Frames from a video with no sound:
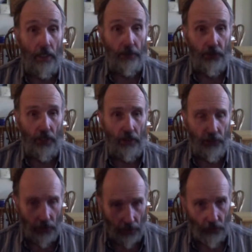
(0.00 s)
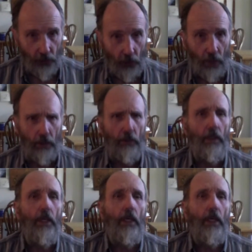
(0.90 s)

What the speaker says: it's historical.